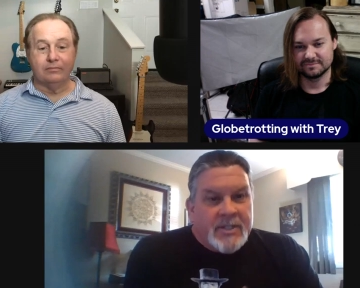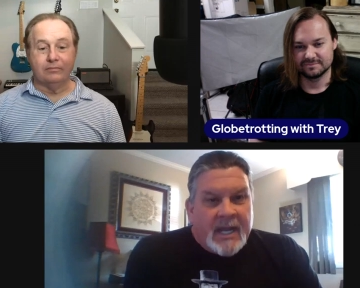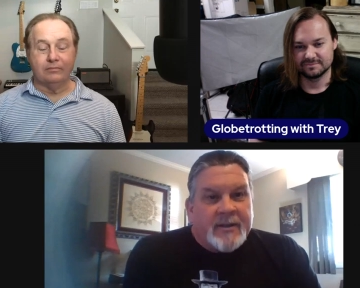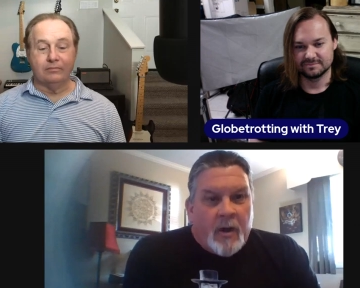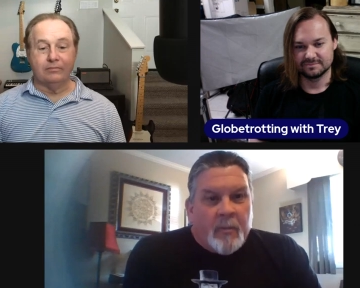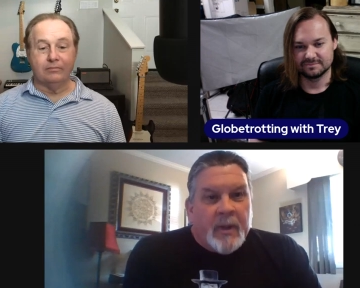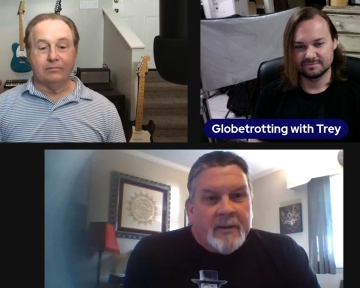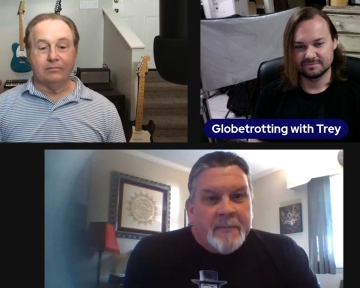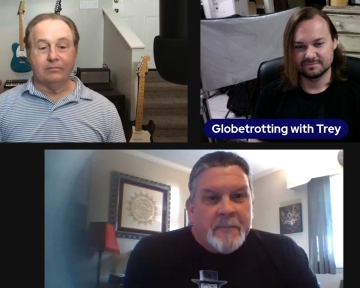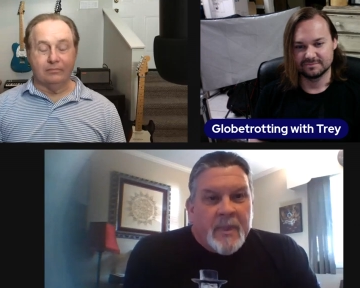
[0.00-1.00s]
Speaker 1: and checked
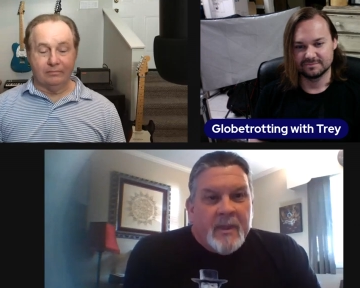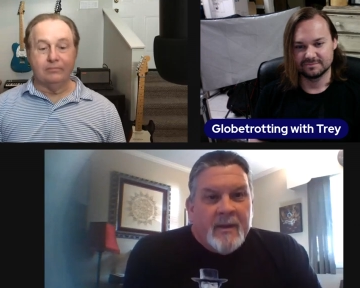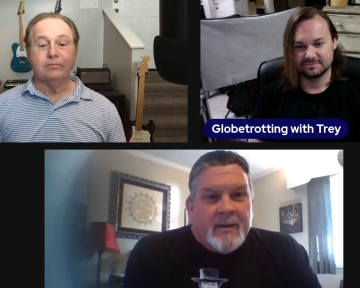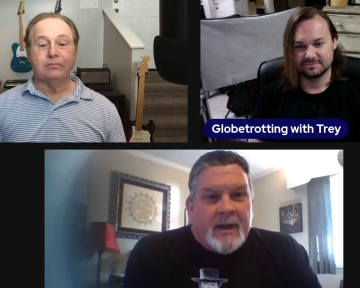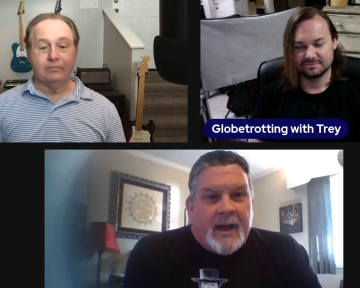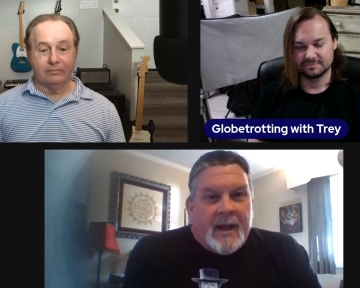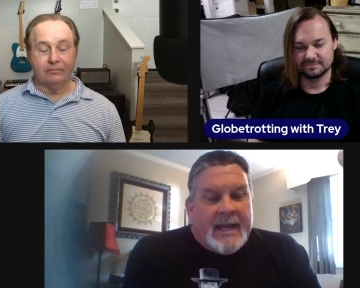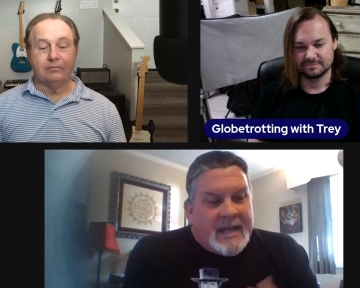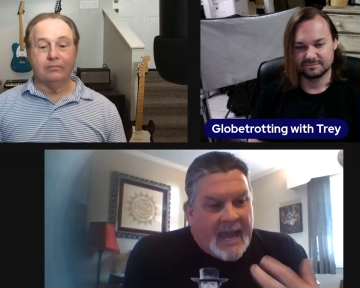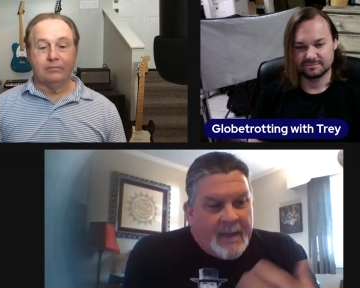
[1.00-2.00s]
on me.
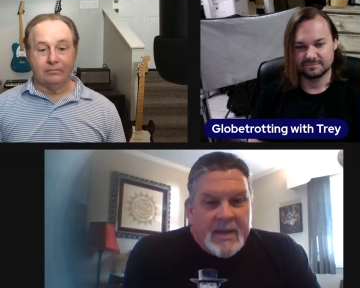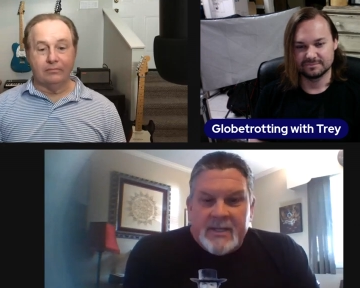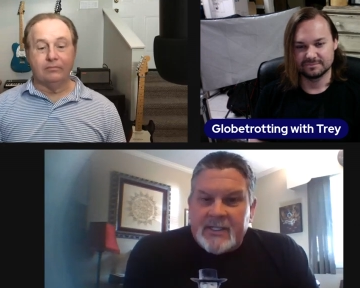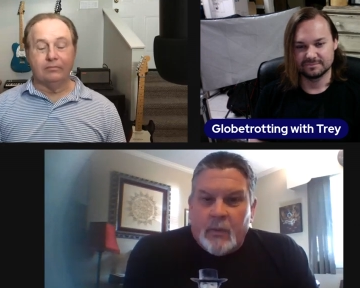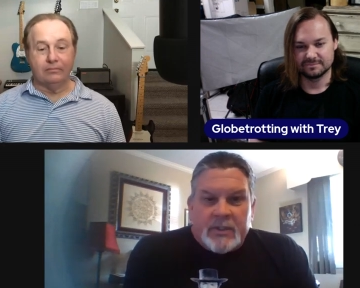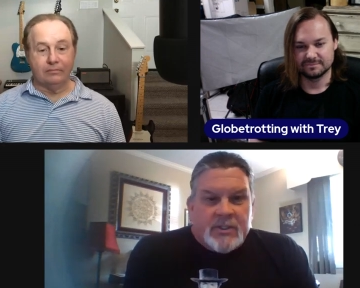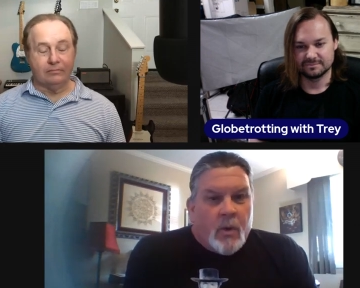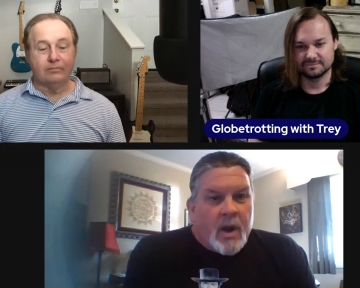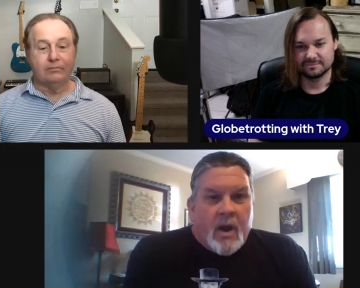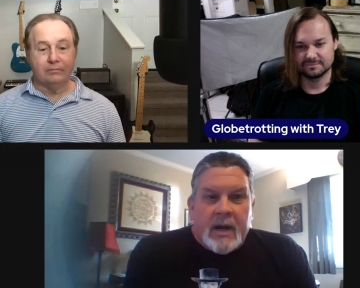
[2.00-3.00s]
Uh, he came in and said,
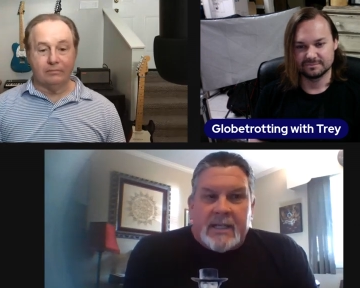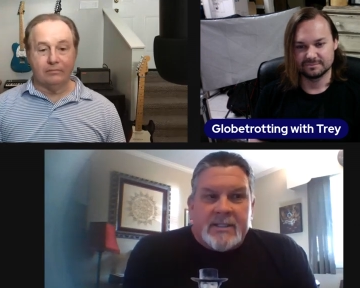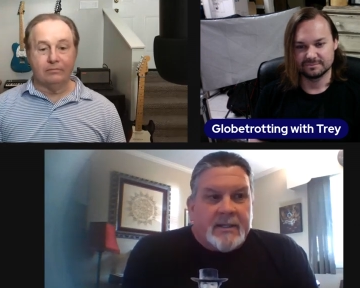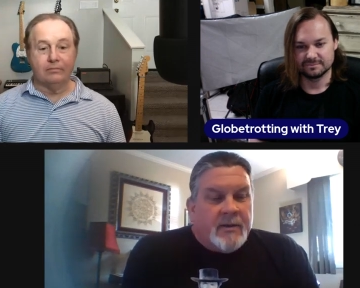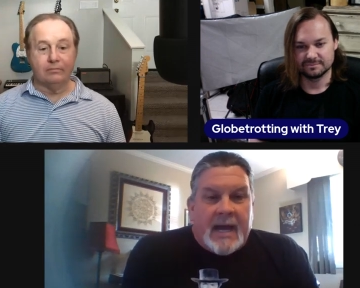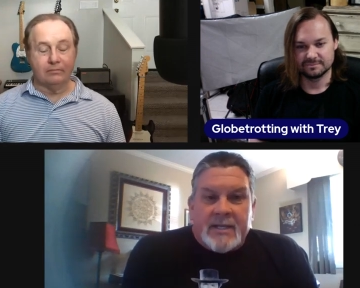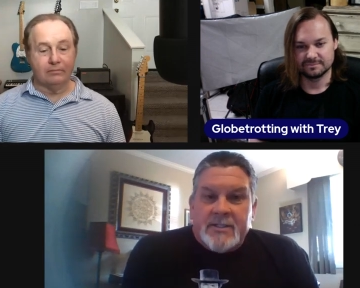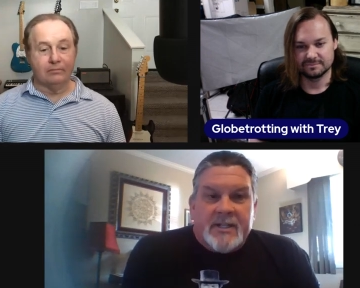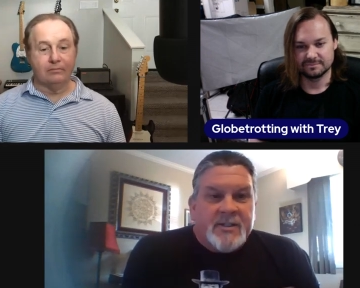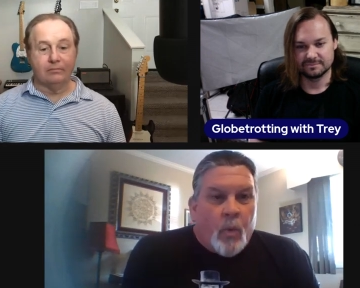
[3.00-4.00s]
what's going on? I said, dude,
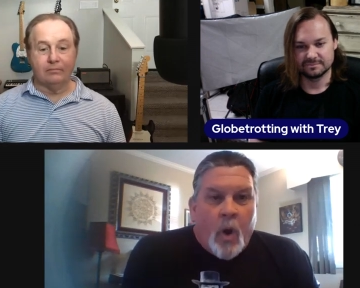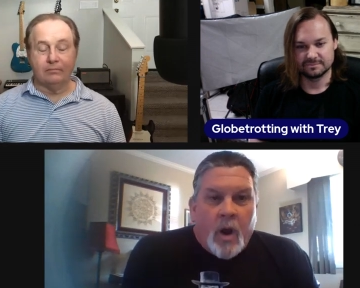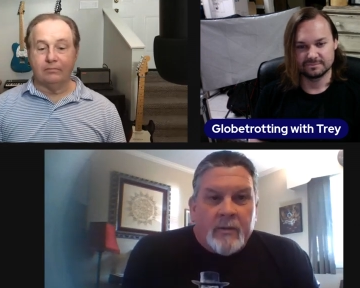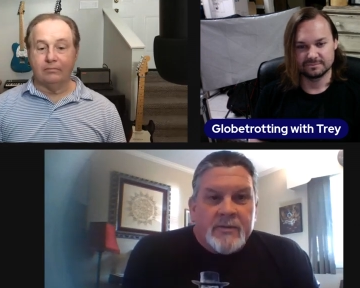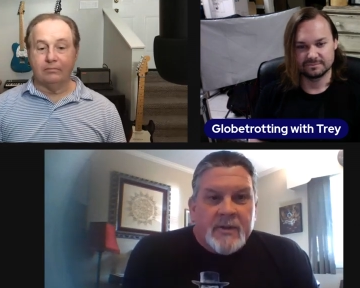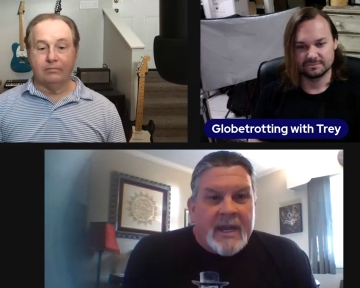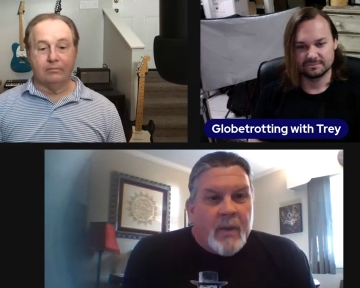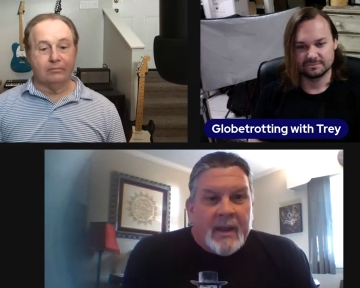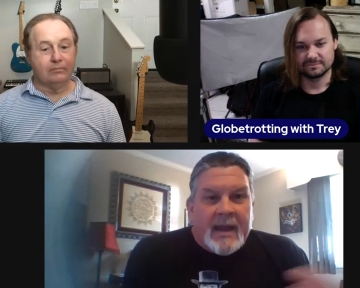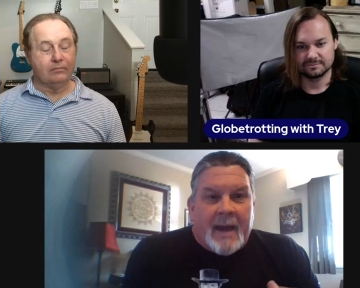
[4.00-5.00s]
I just need some water. So
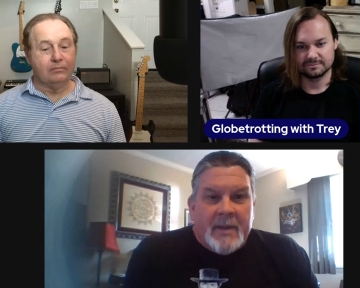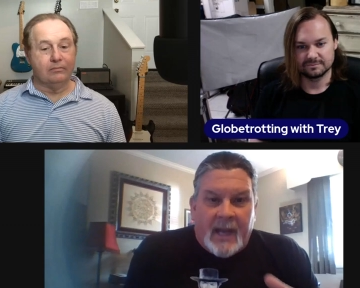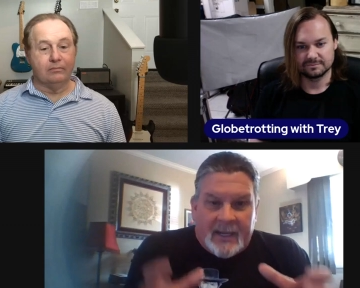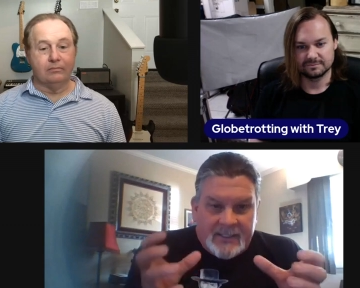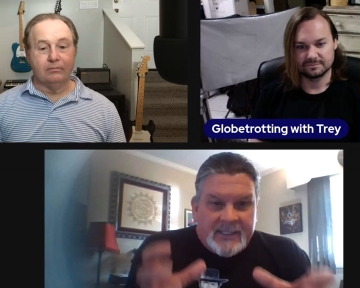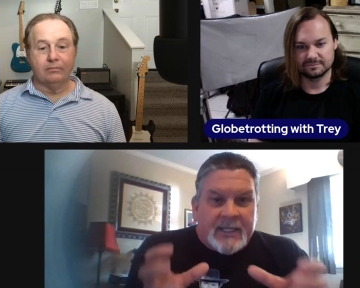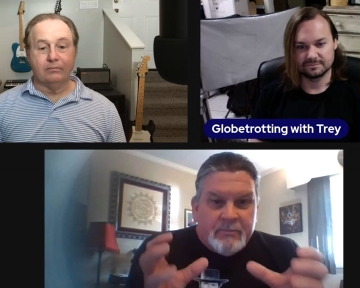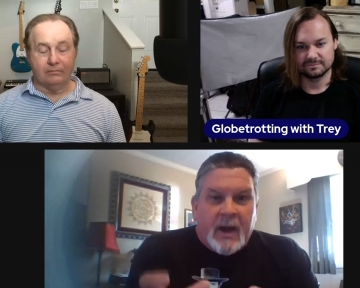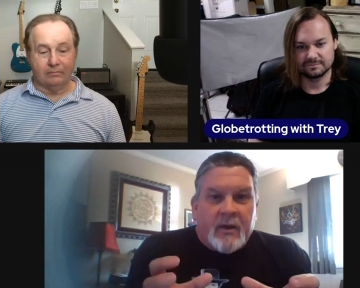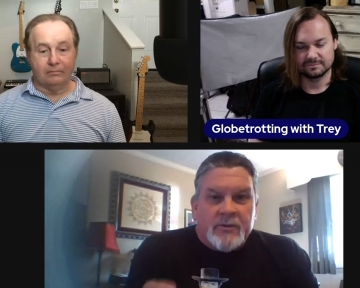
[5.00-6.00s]
he went and got me like
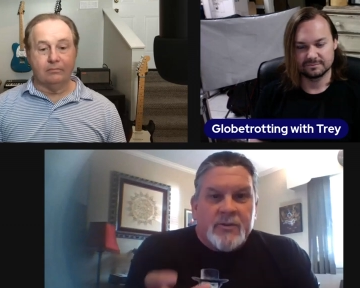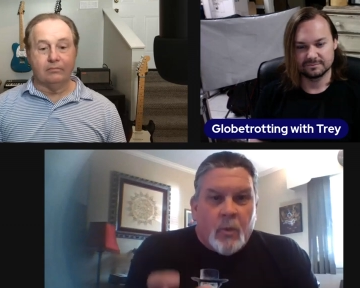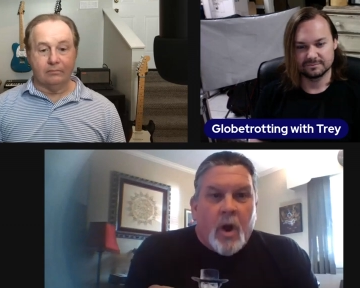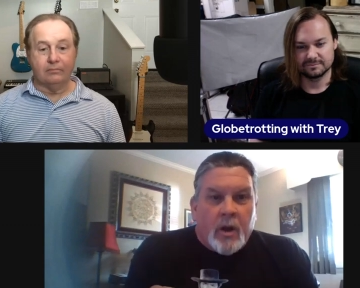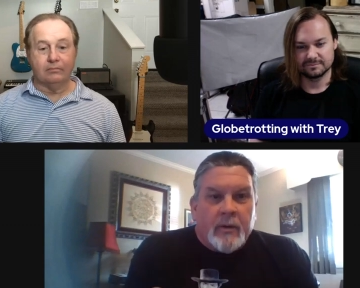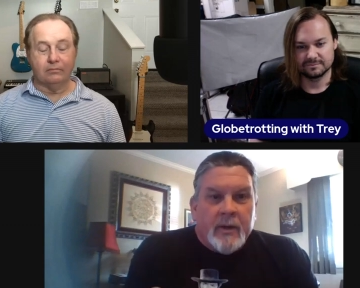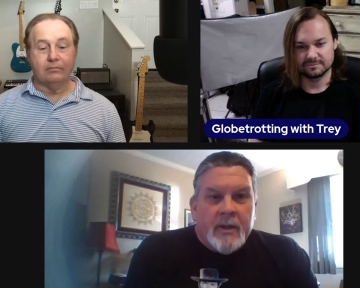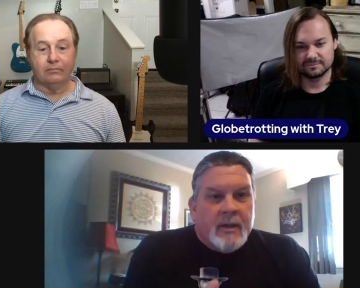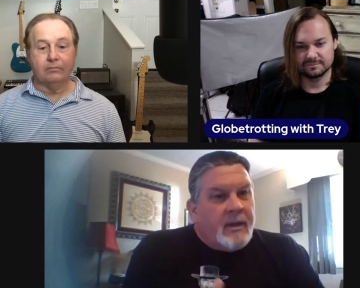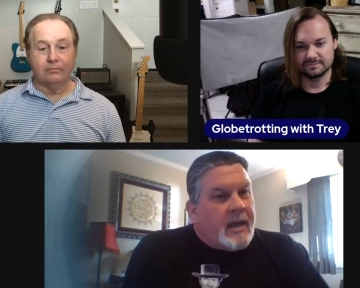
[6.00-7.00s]
six bottles of water.